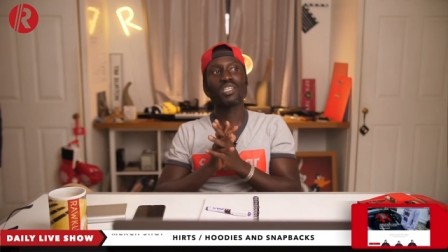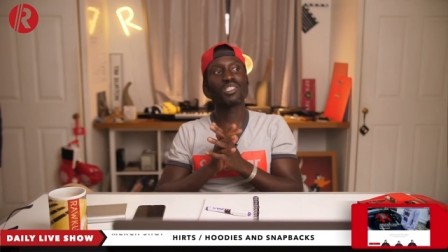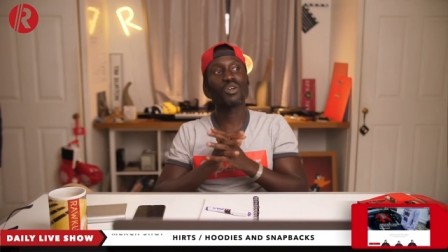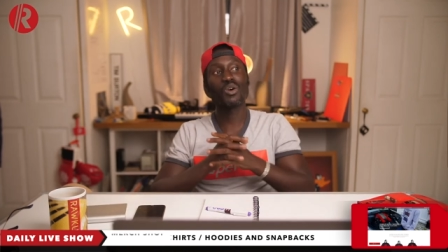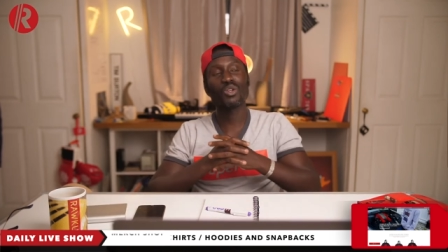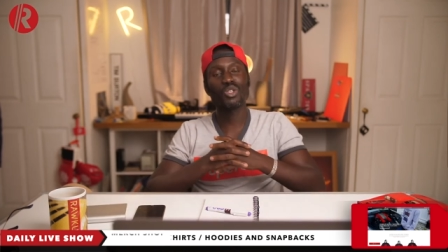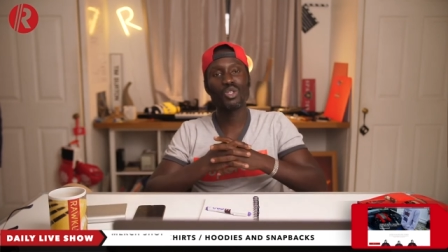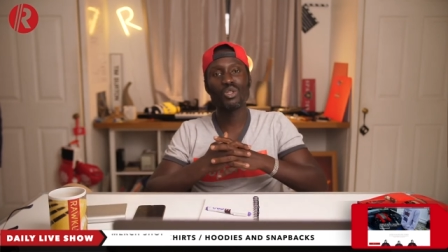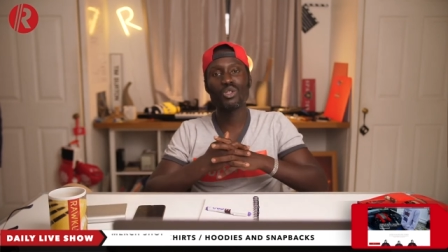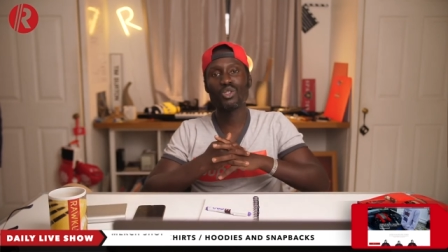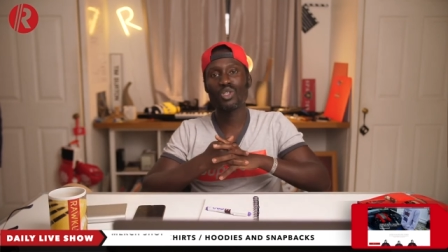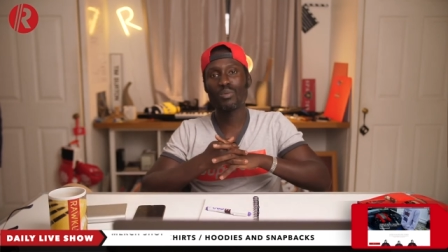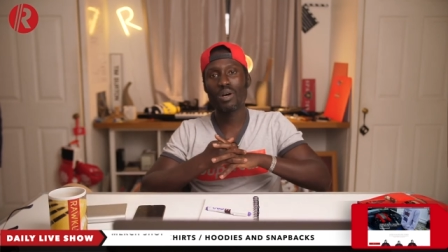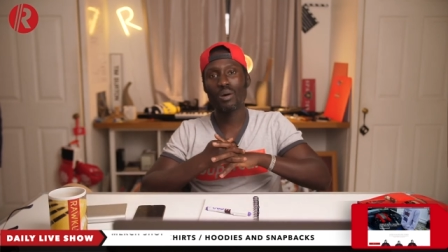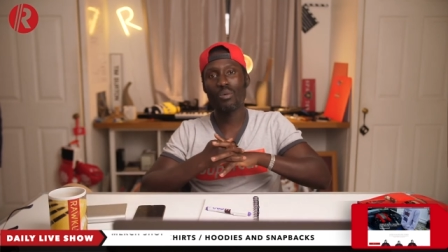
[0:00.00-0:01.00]
basically go on
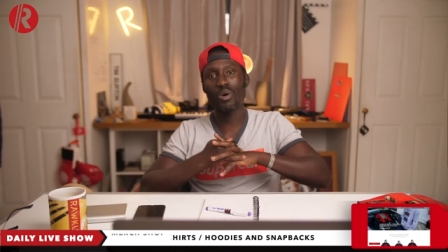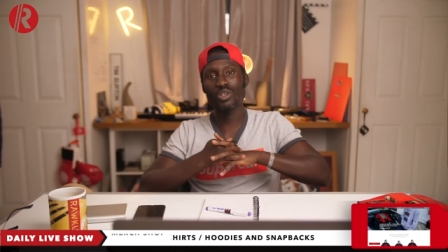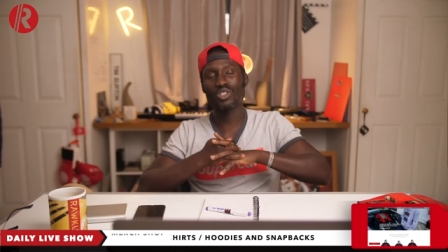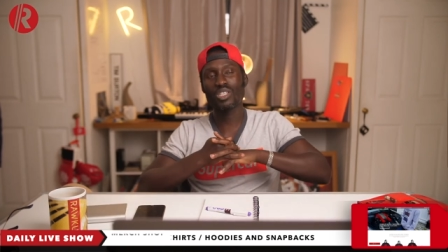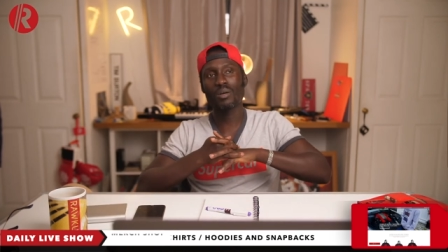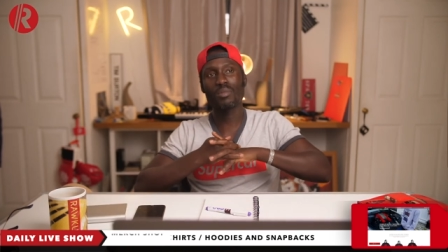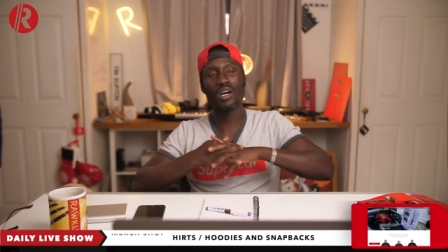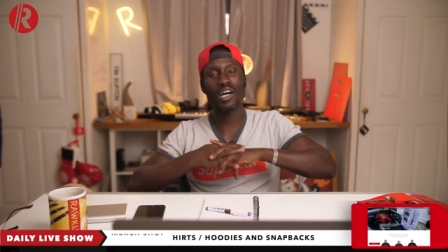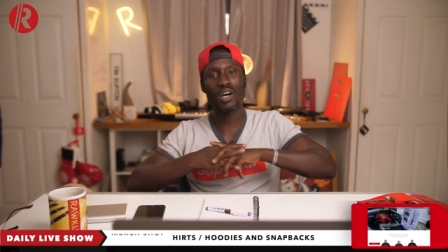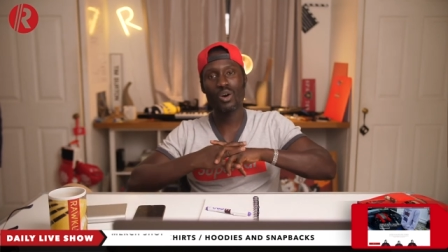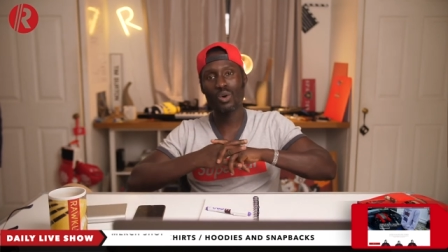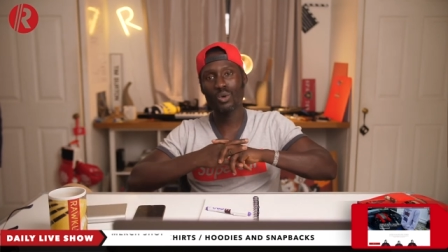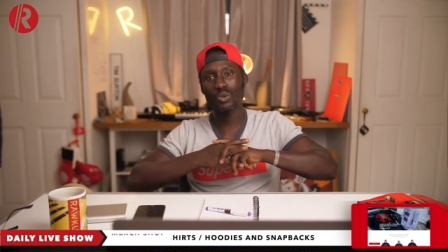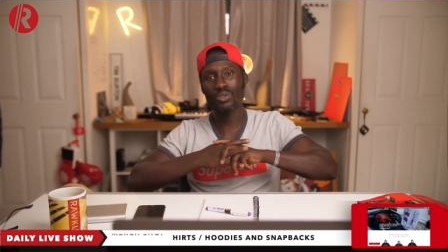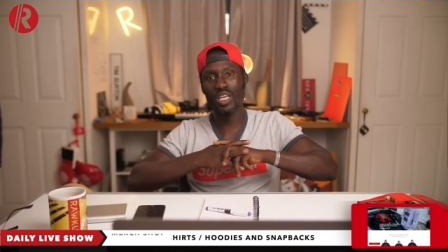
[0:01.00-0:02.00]
YouTube and watch some
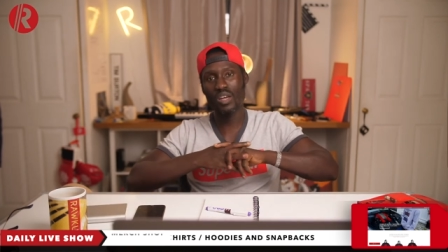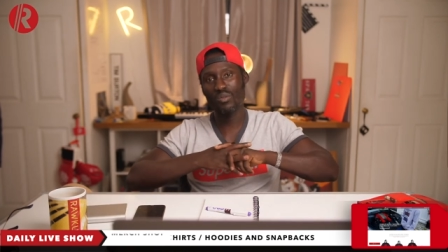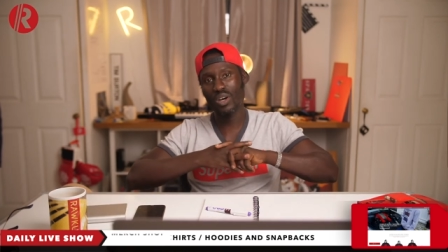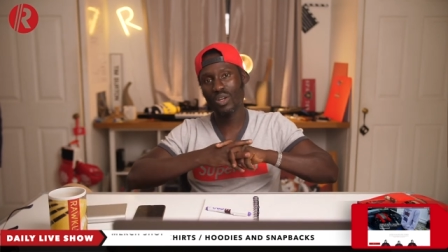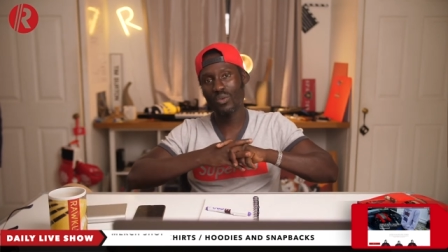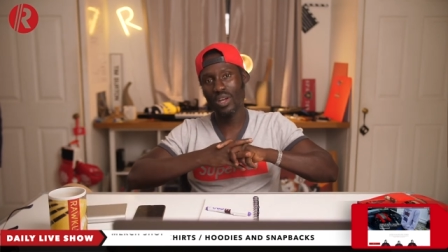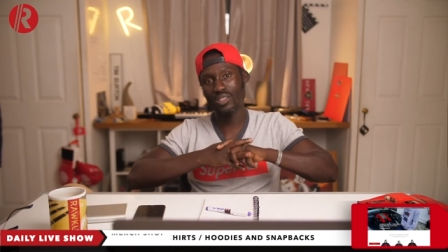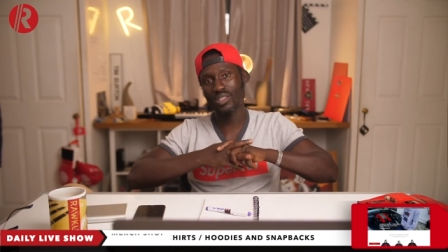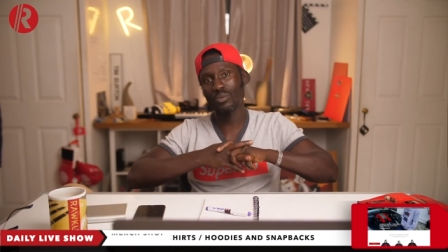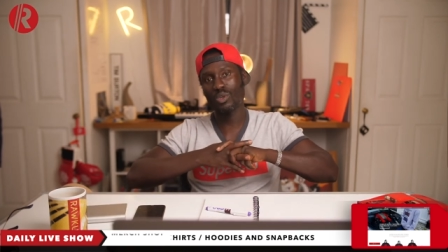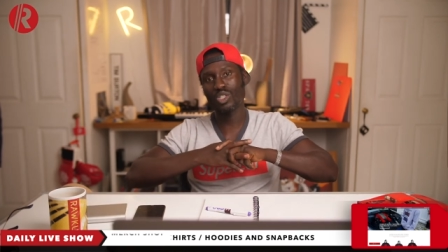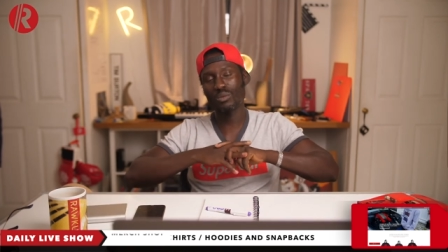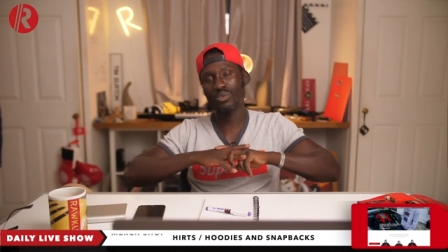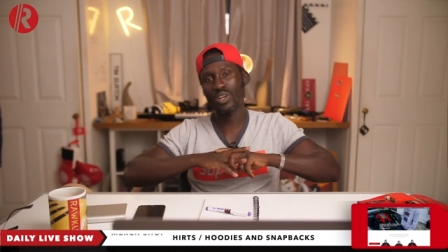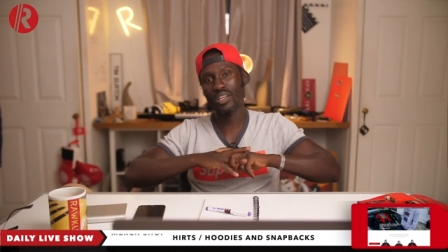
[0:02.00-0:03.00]
uh, old F1 race and
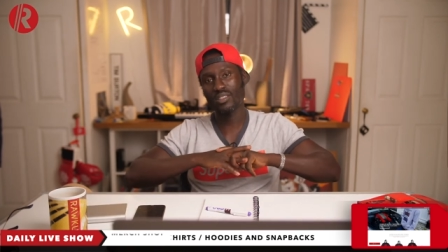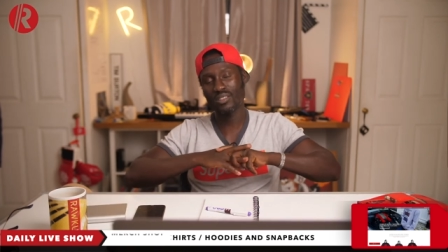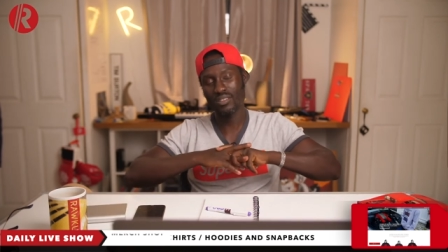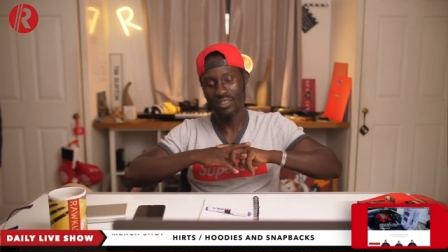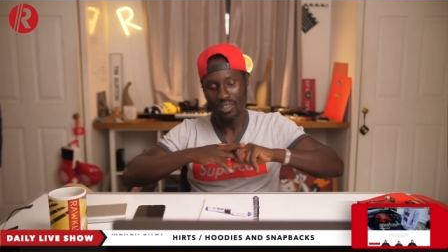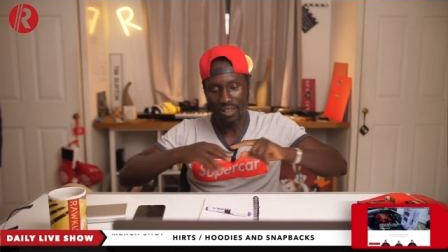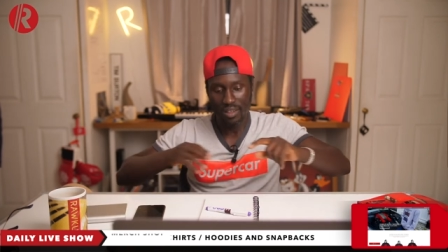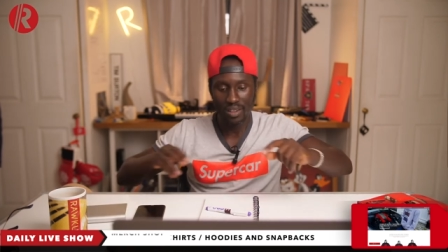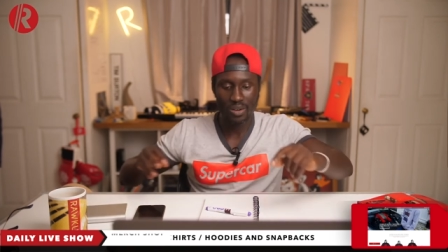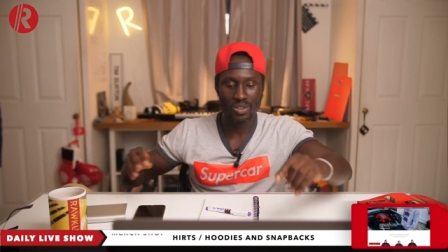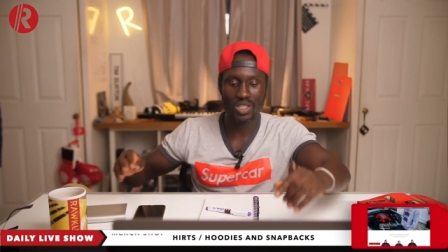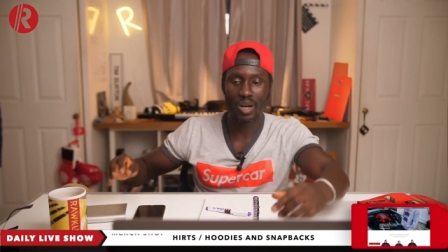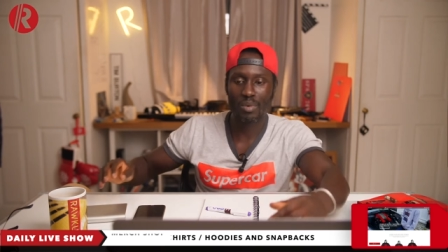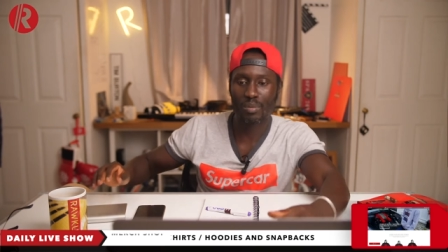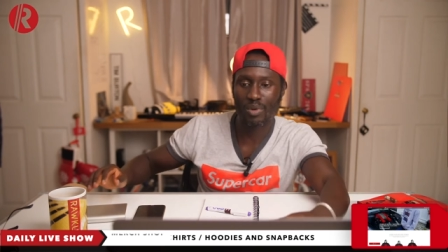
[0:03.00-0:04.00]
watch him race,
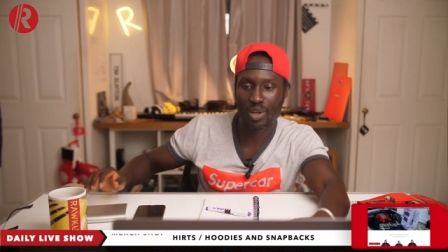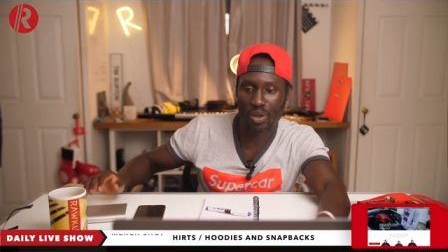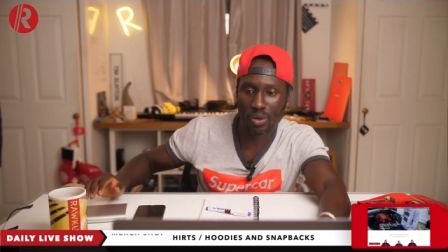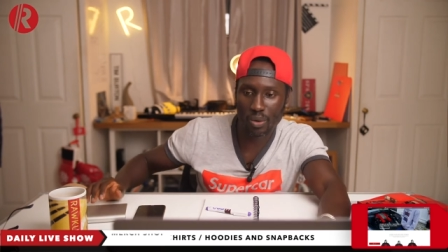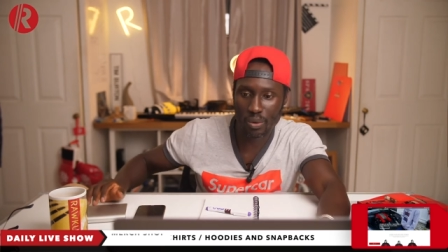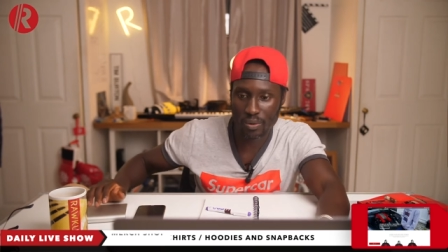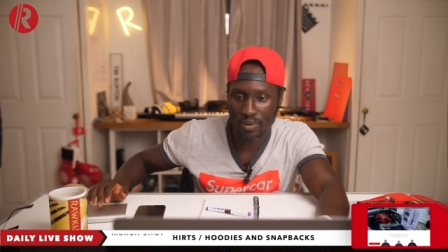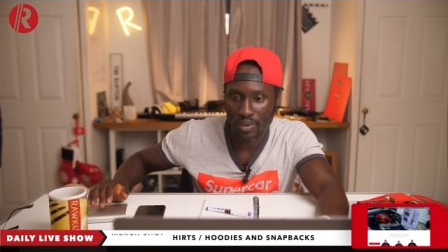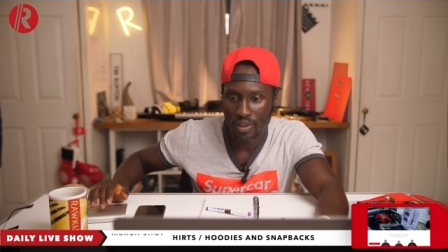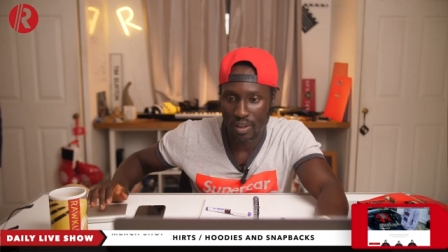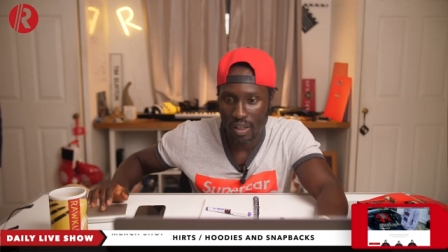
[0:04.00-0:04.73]
because that'd be pretty cool.